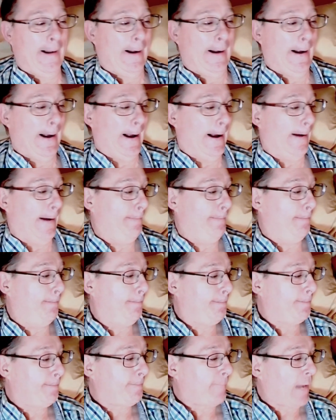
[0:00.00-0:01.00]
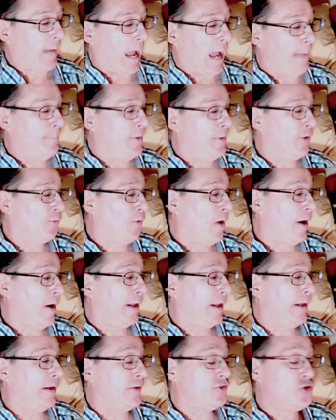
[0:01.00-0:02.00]
Um, I've been
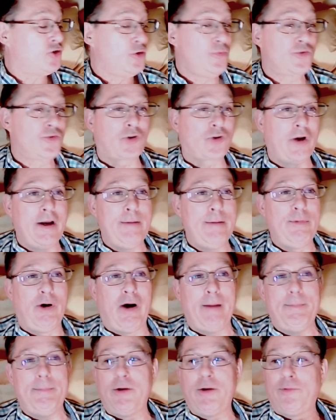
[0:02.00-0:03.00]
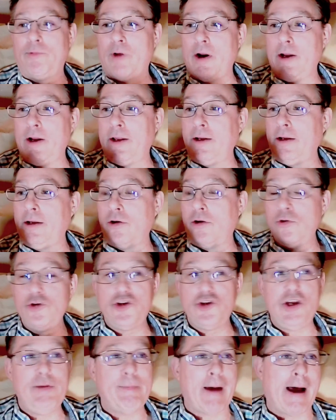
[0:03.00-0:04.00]
running a Tube Screamer. I've been running a
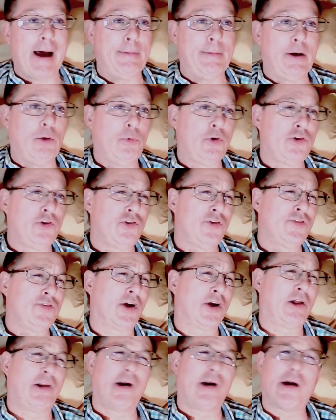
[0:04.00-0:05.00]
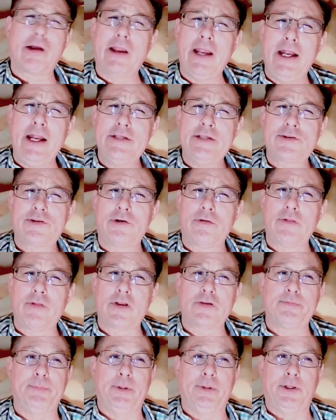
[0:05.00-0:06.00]
Hoochie Mama, which is a Clark Gainster
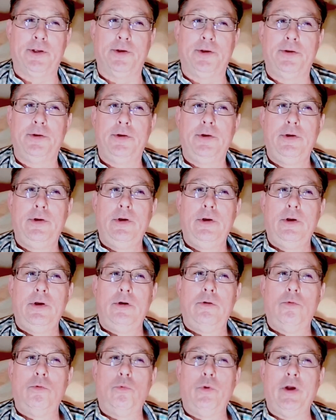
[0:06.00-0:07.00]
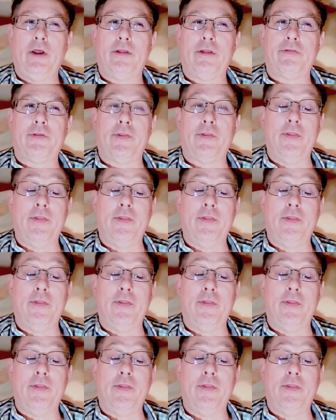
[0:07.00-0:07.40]
that's built with...